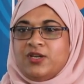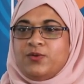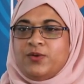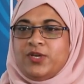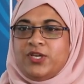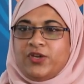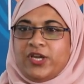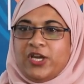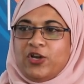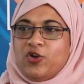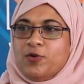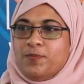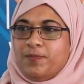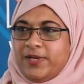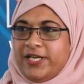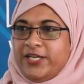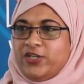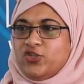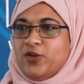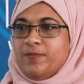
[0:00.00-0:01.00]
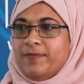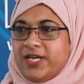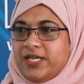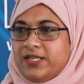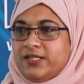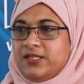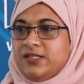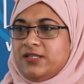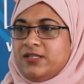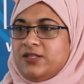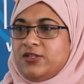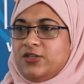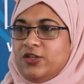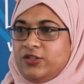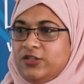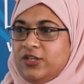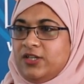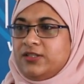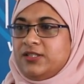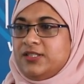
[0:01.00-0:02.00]
where you can complete your master's,
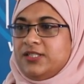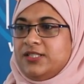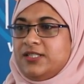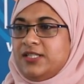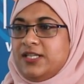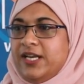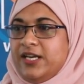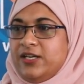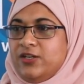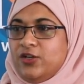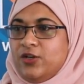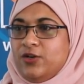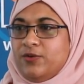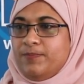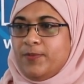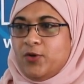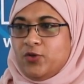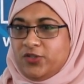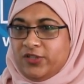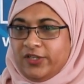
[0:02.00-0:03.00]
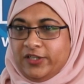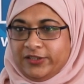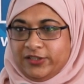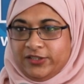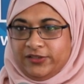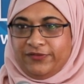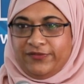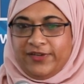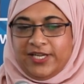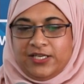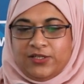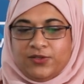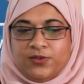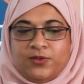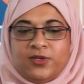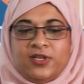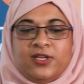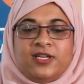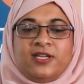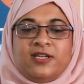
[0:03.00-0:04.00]
your doctorate, and your postdoctoral fellow.